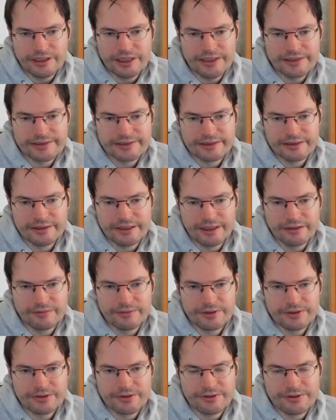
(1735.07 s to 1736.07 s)
Haskell
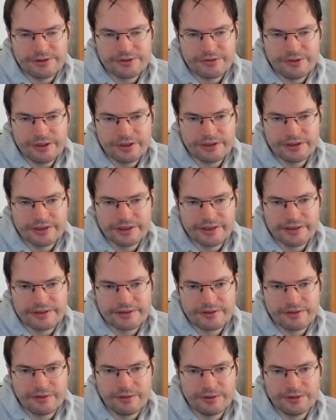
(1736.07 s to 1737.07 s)
language construct, and that is
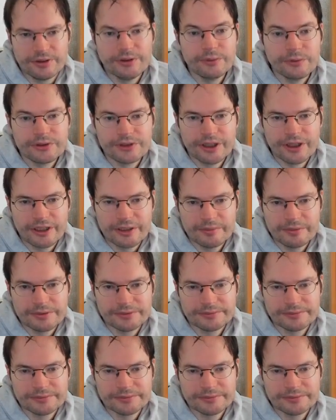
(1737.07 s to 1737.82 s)
called newtype.